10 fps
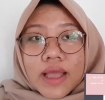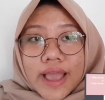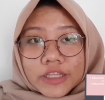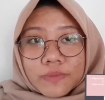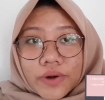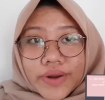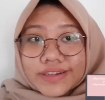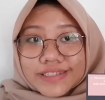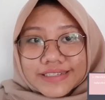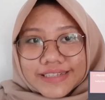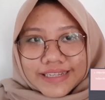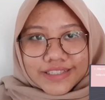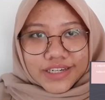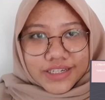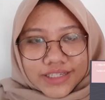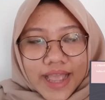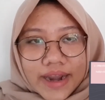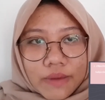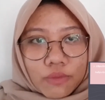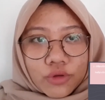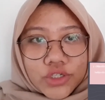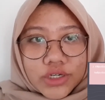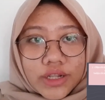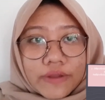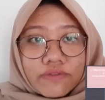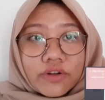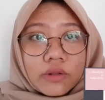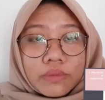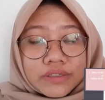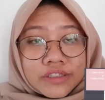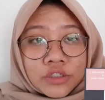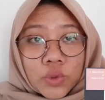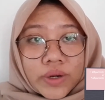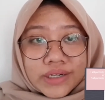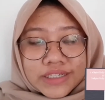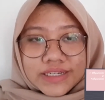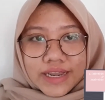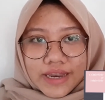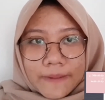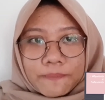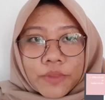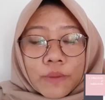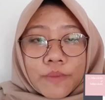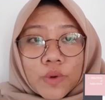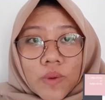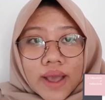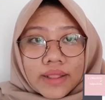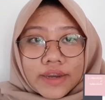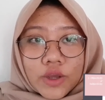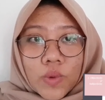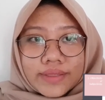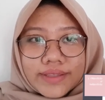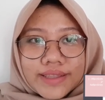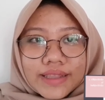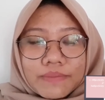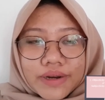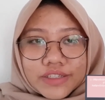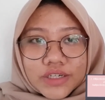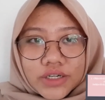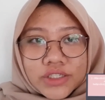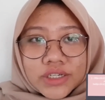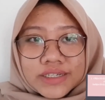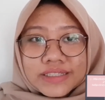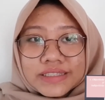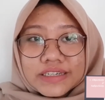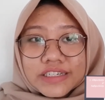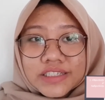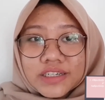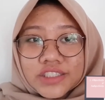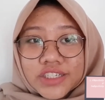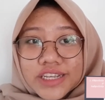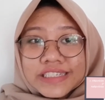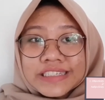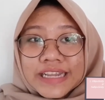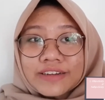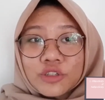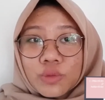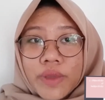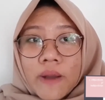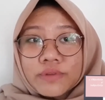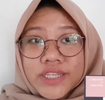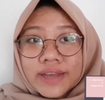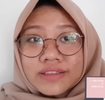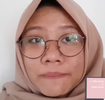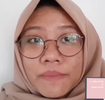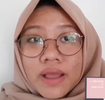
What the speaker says: experiences, interests, and emotional involvements toward the study. Meanwhile, in the quantitative research, the research is tend to be objective